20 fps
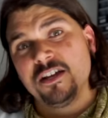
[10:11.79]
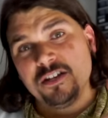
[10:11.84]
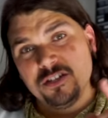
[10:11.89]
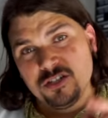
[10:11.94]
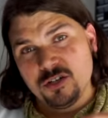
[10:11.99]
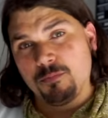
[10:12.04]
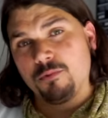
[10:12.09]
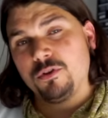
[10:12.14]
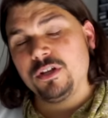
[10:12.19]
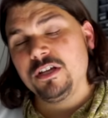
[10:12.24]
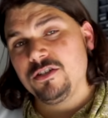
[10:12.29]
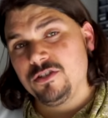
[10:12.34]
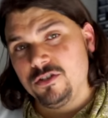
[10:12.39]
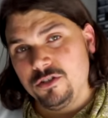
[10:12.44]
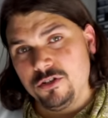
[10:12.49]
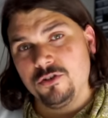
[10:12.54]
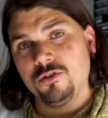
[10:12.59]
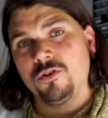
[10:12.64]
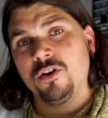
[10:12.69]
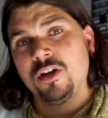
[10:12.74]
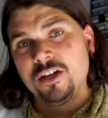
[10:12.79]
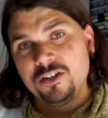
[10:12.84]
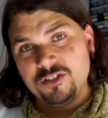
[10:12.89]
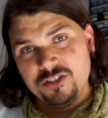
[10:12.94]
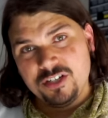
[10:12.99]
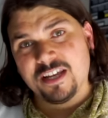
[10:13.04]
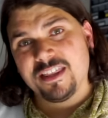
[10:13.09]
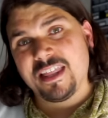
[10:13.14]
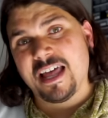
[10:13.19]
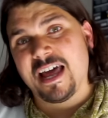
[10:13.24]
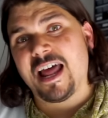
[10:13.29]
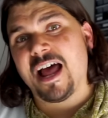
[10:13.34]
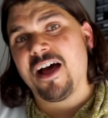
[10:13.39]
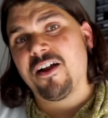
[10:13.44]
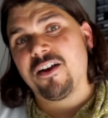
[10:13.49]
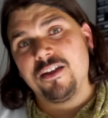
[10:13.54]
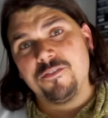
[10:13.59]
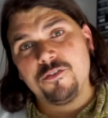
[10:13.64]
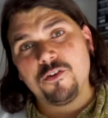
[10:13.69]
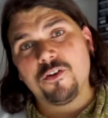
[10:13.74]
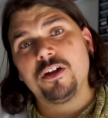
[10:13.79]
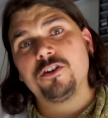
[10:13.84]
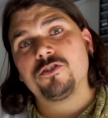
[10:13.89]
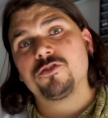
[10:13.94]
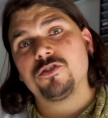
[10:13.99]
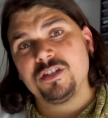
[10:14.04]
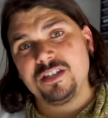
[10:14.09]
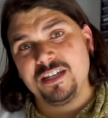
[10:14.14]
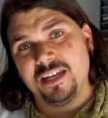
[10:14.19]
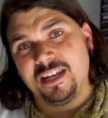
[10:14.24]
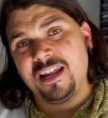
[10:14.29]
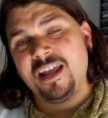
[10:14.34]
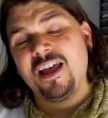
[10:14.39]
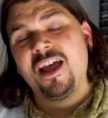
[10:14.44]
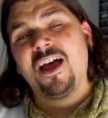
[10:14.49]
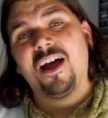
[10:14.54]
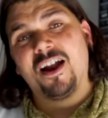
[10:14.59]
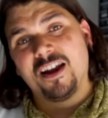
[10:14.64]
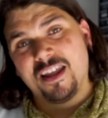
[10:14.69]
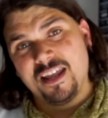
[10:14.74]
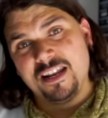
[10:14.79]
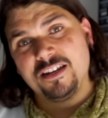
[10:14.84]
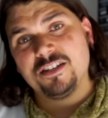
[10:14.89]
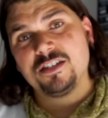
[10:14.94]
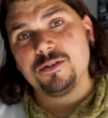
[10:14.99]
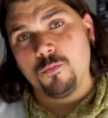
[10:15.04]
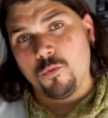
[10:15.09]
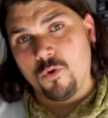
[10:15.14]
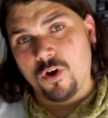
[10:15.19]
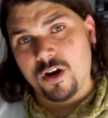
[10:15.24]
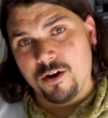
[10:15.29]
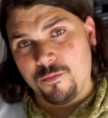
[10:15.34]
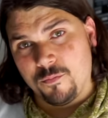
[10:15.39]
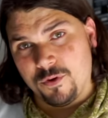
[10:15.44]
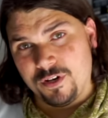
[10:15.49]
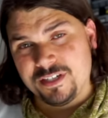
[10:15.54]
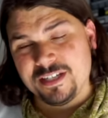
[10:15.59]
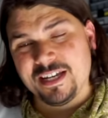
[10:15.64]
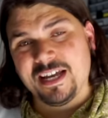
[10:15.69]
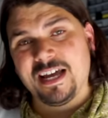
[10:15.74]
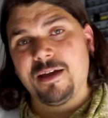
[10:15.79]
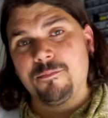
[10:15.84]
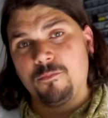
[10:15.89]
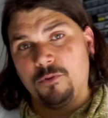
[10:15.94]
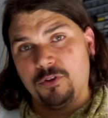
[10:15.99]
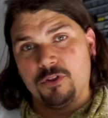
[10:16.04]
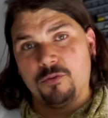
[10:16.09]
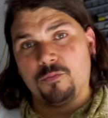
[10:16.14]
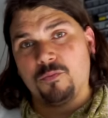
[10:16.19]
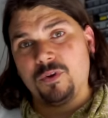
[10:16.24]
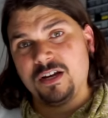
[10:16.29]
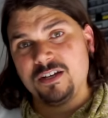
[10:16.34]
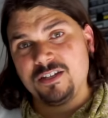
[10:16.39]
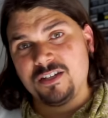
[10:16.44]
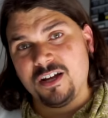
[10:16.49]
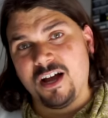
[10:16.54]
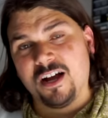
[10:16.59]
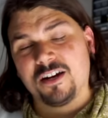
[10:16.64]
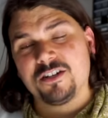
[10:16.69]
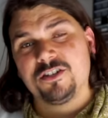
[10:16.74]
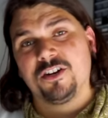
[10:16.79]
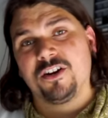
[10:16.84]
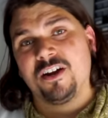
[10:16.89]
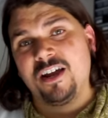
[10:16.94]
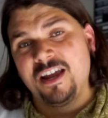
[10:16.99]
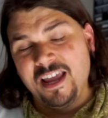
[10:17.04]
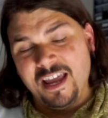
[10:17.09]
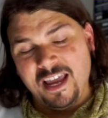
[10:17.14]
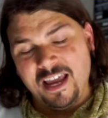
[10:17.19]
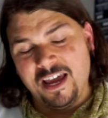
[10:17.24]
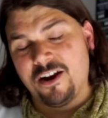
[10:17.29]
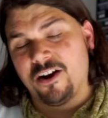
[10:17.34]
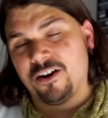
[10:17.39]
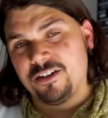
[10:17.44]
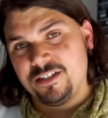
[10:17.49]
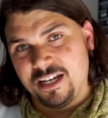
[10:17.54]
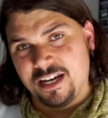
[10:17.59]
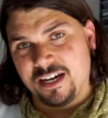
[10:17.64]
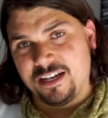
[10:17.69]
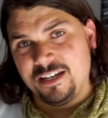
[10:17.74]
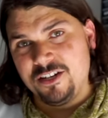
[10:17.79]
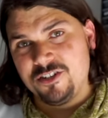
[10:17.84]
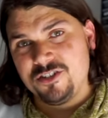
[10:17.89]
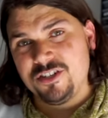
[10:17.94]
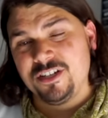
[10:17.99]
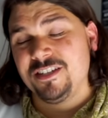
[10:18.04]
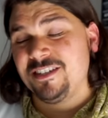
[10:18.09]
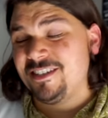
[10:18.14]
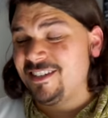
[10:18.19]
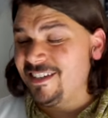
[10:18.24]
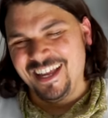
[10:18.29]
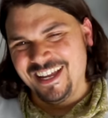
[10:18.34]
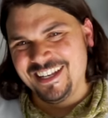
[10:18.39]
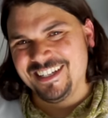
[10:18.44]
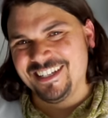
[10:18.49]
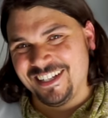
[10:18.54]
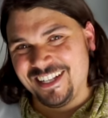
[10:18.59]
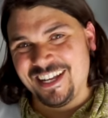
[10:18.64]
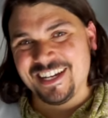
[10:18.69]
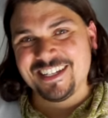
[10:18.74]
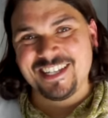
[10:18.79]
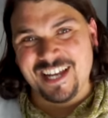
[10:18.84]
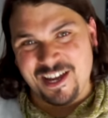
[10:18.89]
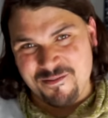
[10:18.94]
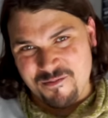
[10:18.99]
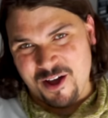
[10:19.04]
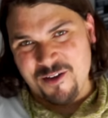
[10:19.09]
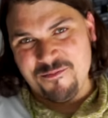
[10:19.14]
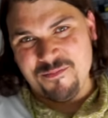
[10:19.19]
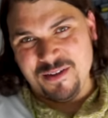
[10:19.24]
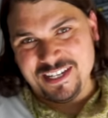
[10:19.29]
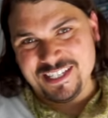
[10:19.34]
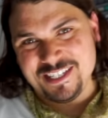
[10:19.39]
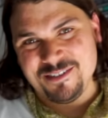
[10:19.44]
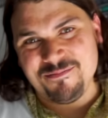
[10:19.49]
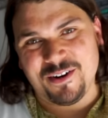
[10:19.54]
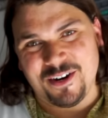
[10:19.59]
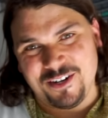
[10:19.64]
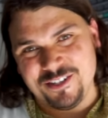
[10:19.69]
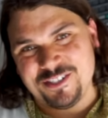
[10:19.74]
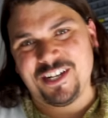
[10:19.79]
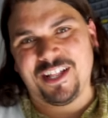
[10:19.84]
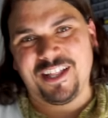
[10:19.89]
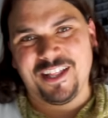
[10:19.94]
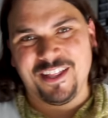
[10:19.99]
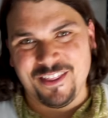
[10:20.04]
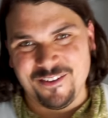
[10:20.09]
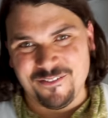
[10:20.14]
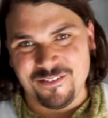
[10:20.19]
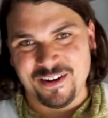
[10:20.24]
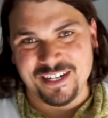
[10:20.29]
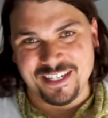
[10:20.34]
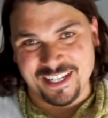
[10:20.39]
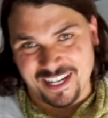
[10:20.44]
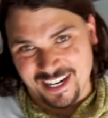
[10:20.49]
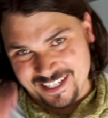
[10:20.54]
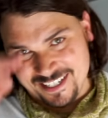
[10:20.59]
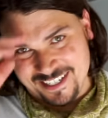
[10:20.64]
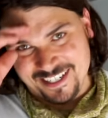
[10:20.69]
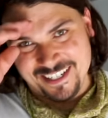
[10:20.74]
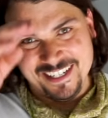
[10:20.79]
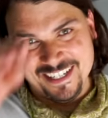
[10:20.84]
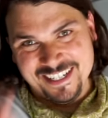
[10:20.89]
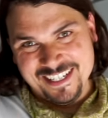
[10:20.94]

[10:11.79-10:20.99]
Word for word: So please do check that out if you're interested on getting some one-on-one time with the Rig Doctor and our technicians. Until next time, I'm Mason Marangella, the Rig Doctor.